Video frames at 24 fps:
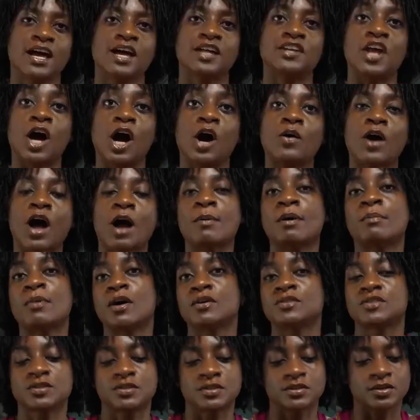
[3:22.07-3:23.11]
Now I'm
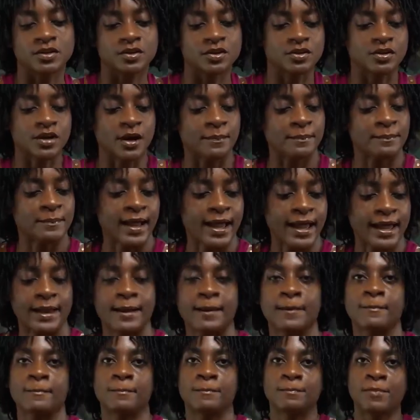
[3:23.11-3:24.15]
about to cook up my
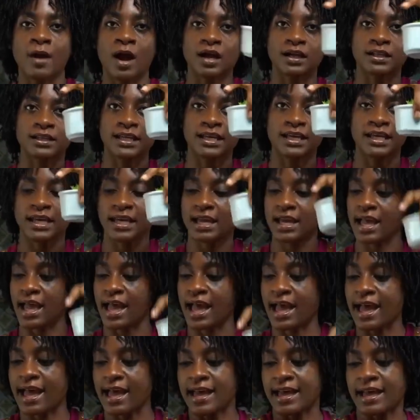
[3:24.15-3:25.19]
broccoli
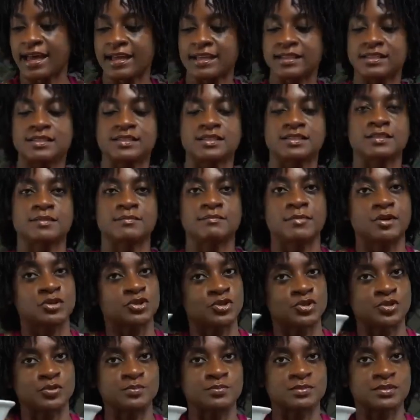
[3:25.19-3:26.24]
and
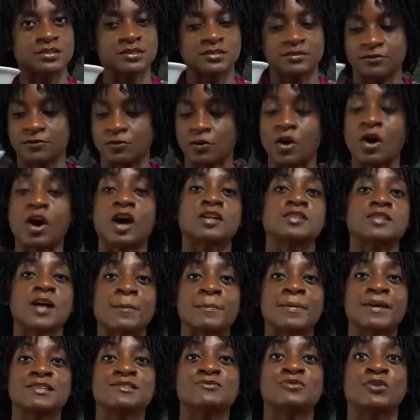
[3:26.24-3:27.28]
mushrooms for our
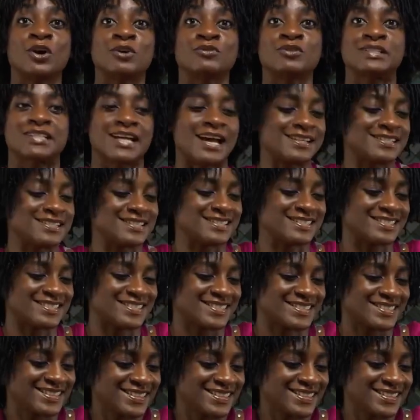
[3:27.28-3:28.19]
toppings for our frittatas.